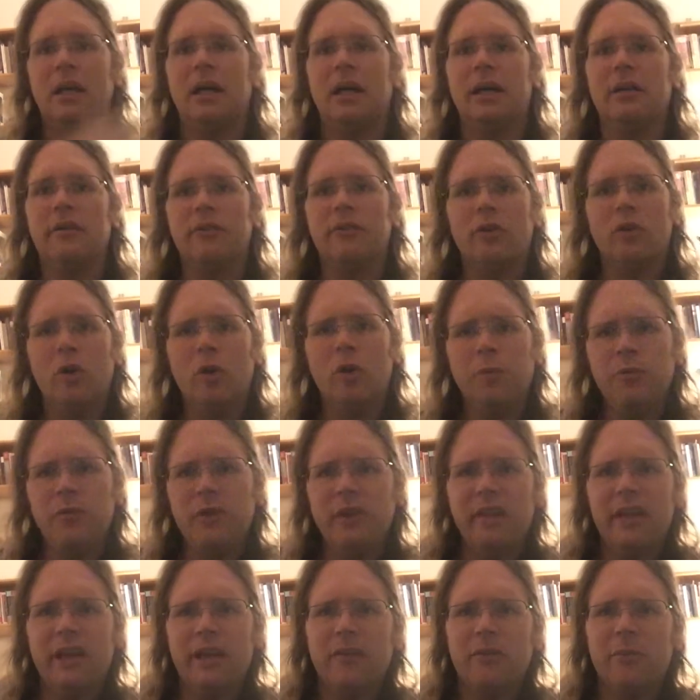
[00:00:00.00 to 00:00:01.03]
Uh, so
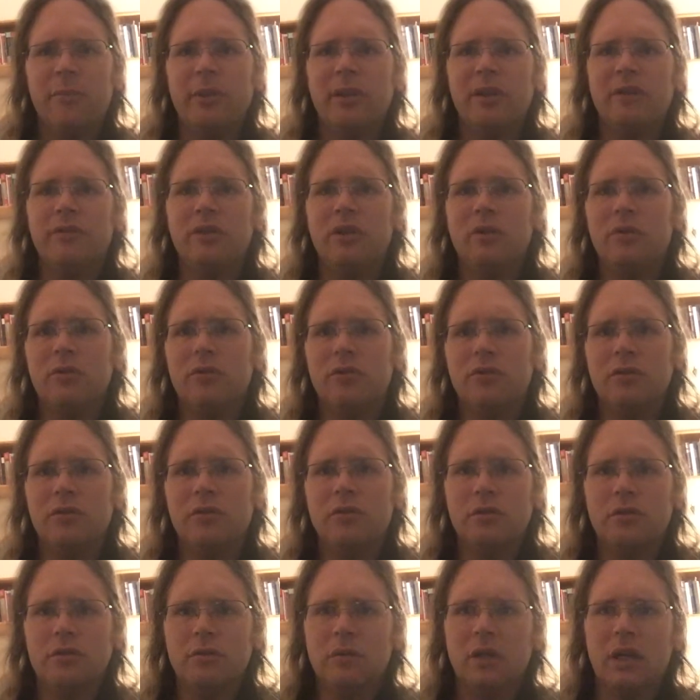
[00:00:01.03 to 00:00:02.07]
hopefully that has been of use to
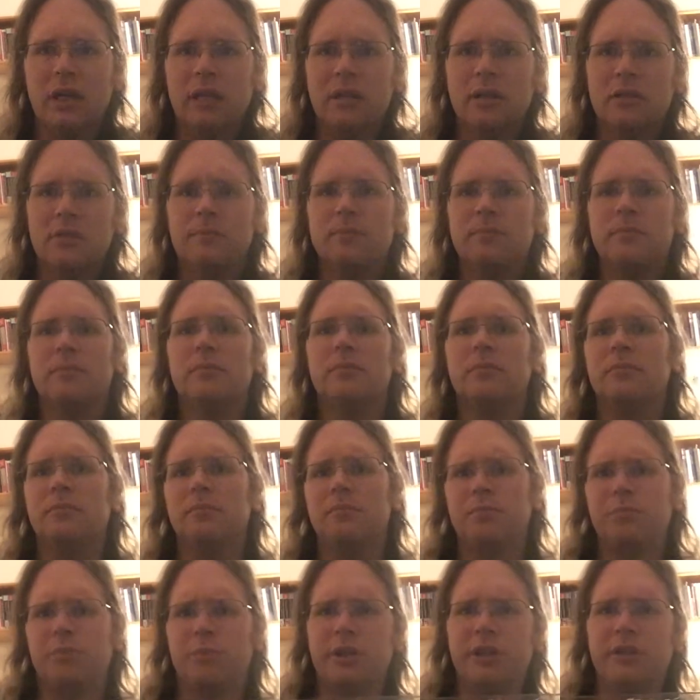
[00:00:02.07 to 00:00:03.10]
you. Um,
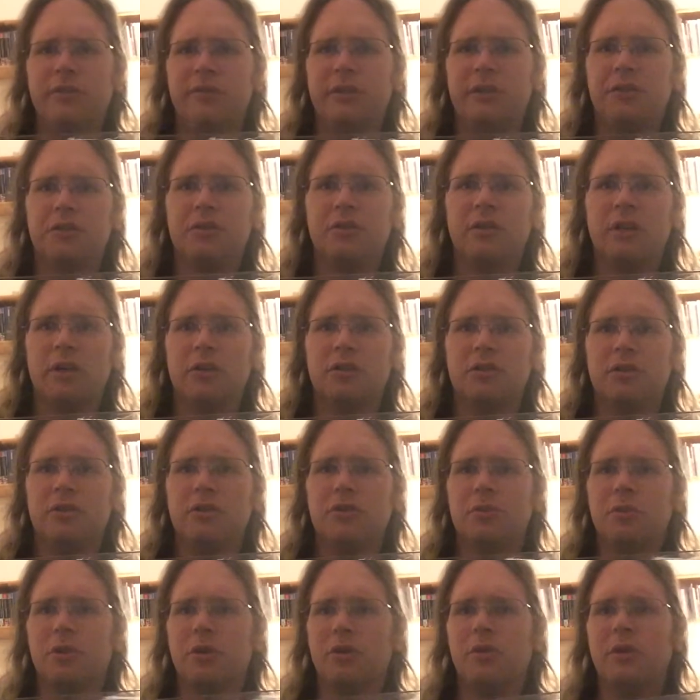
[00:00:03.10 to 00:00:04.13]
brief introduction
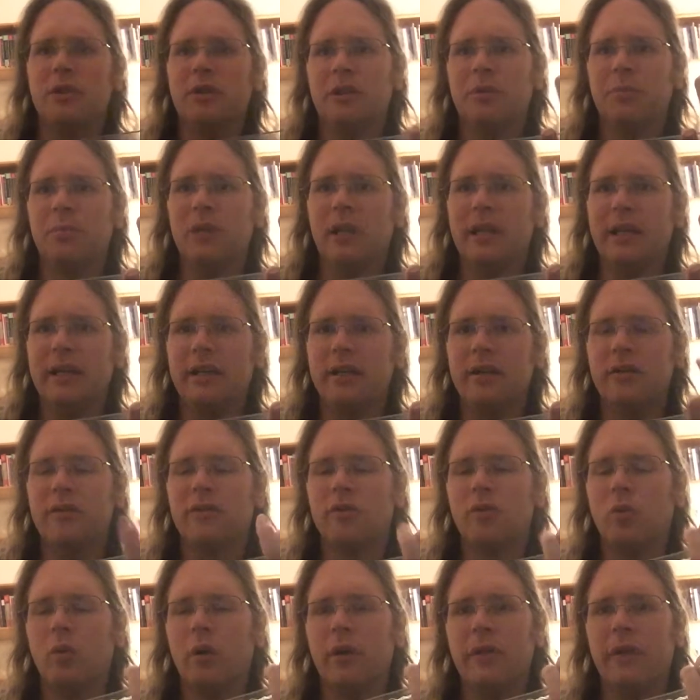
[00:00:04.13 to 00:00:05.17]
to acrylic blades
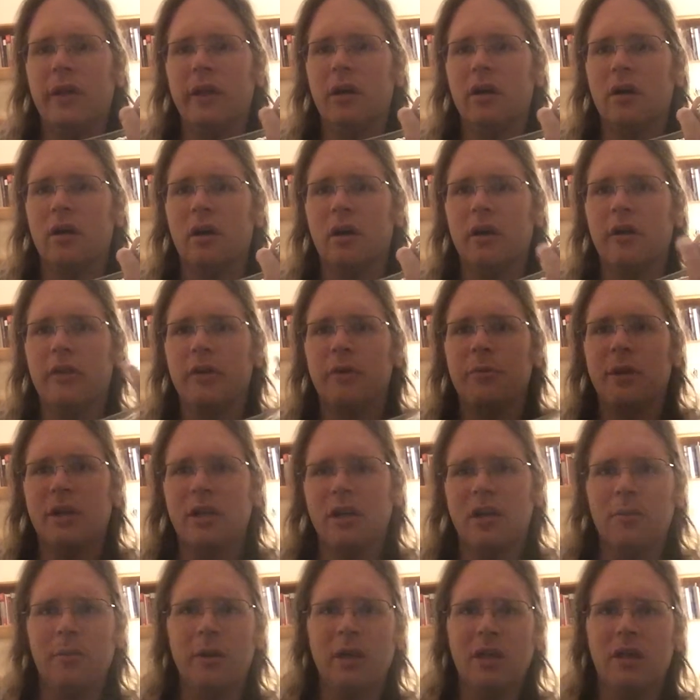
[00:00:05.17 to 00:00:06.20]
and what they are. They're
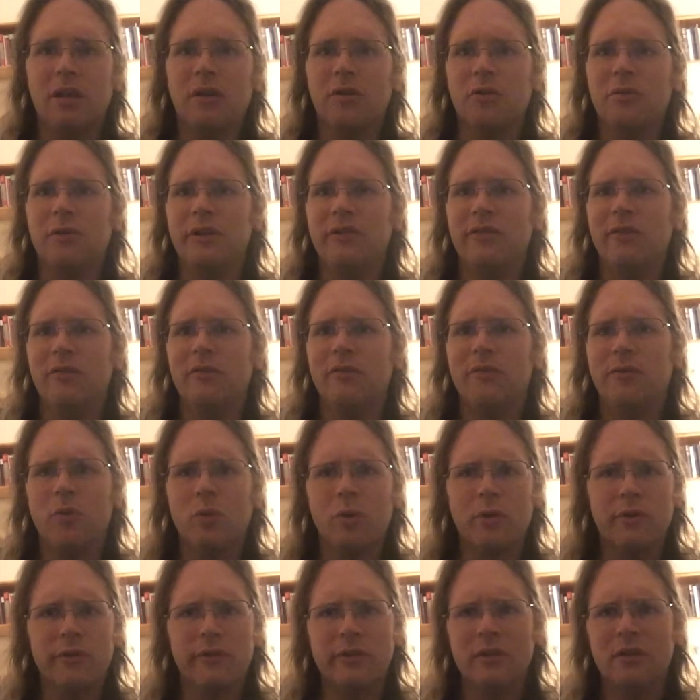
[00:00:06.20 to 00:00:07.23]
becoming an increasing
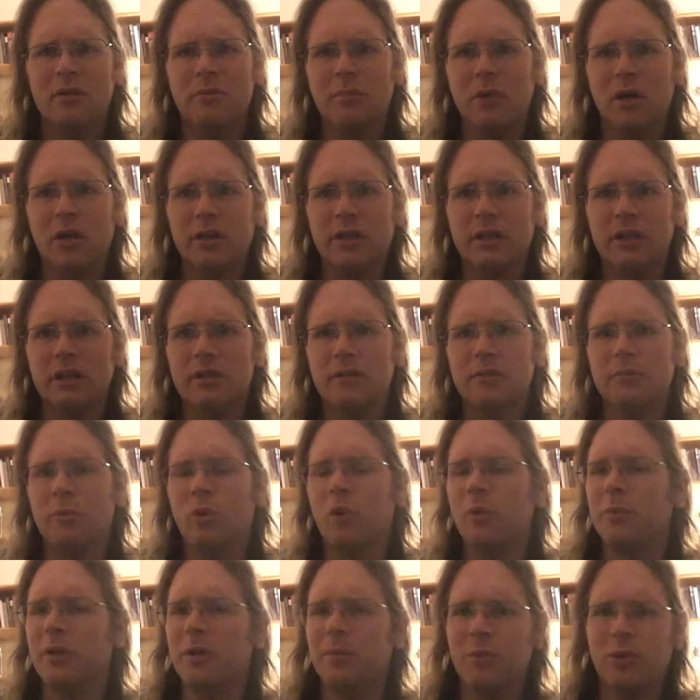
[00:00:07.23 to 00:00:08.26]
force in the market.
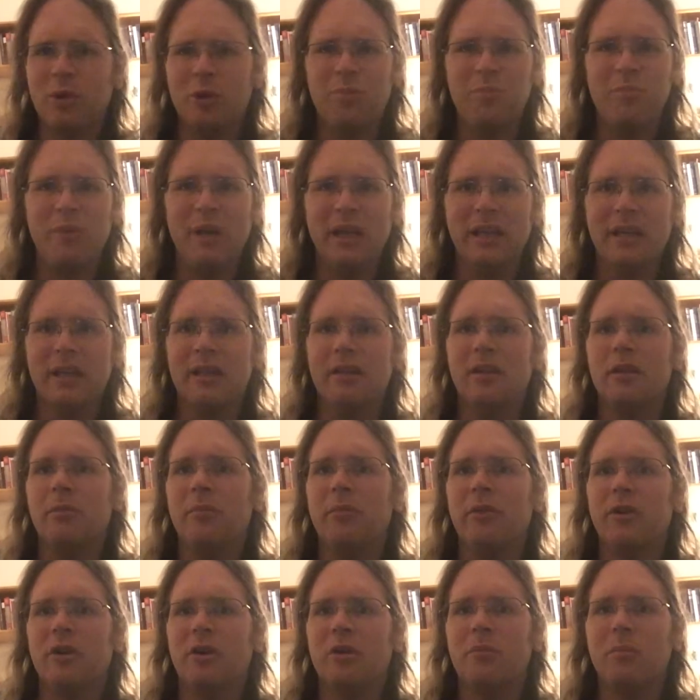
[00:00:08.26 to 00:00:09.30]
More people are making
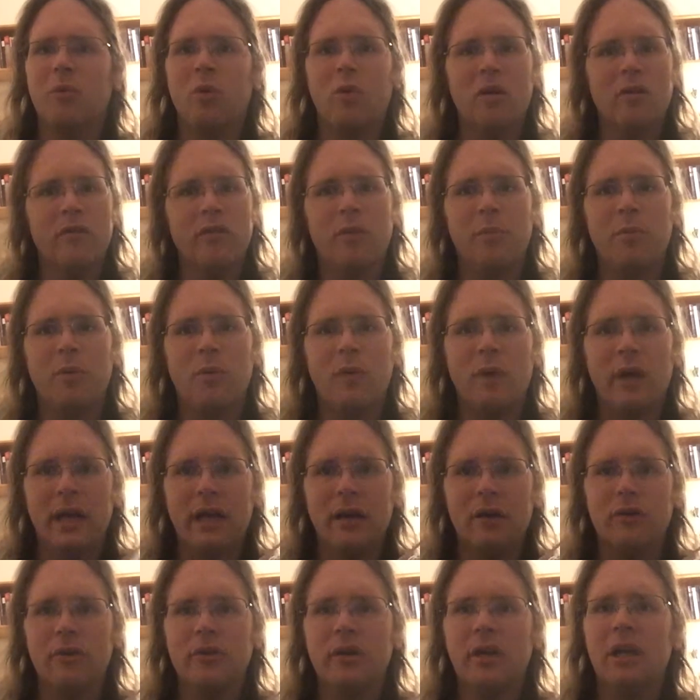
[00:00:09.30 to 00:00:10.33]
them. There are more of them
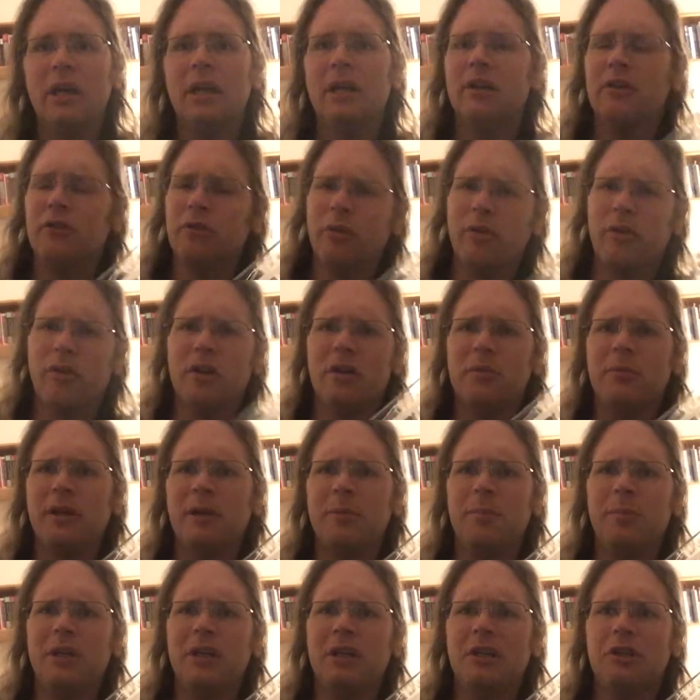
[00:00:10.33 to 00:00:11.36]
around. So I thought it
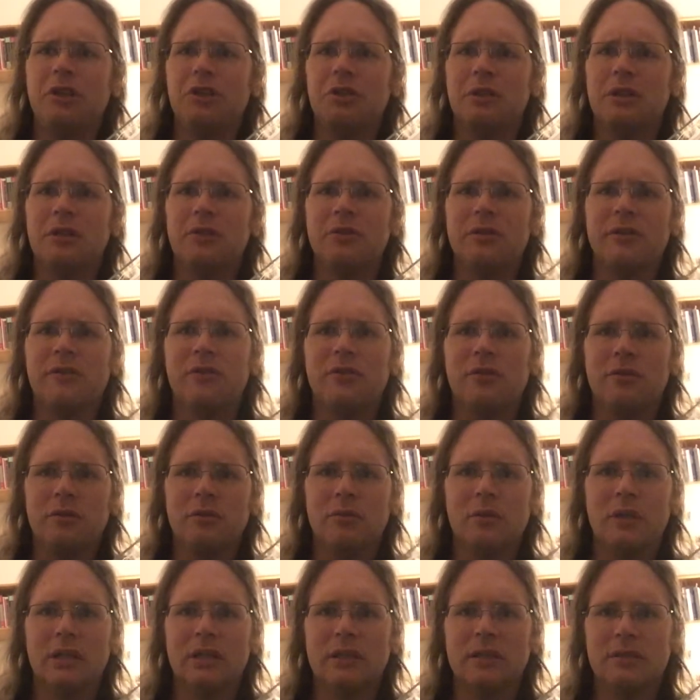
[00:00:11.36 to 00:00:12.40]
might be in your interest
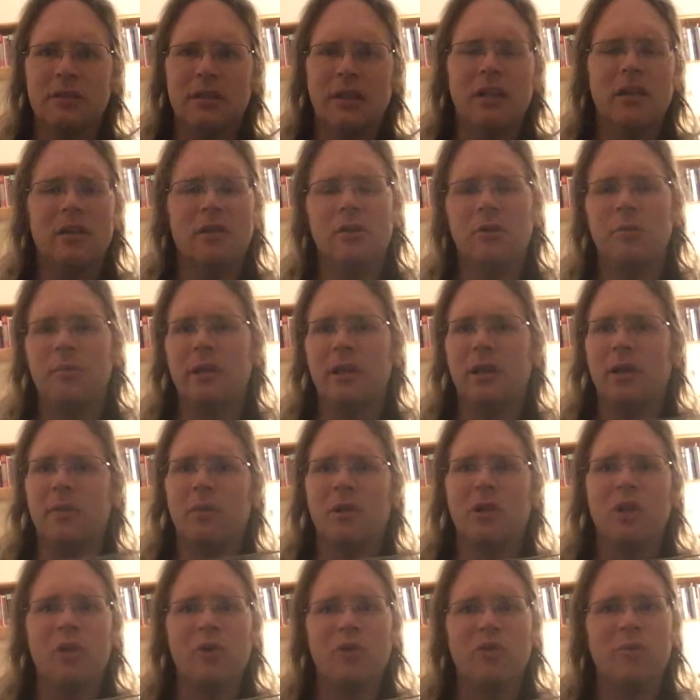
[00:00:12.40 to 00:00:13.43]
to, uh, to get a little bit up
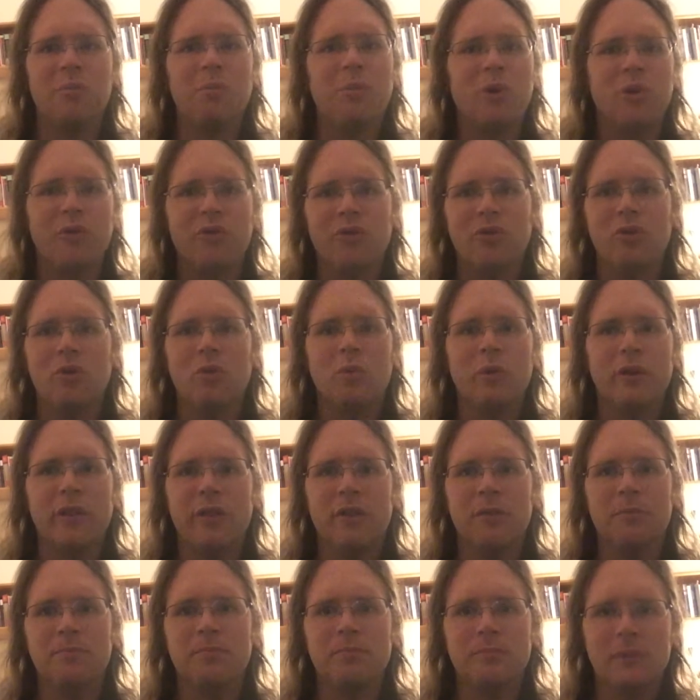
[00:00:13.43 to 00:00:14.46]
close and personal with
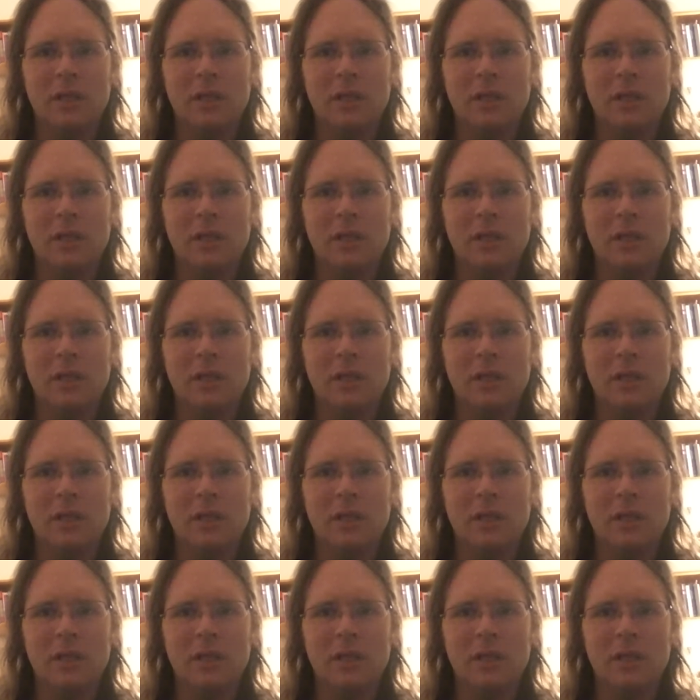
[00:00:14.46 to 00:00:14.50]
them.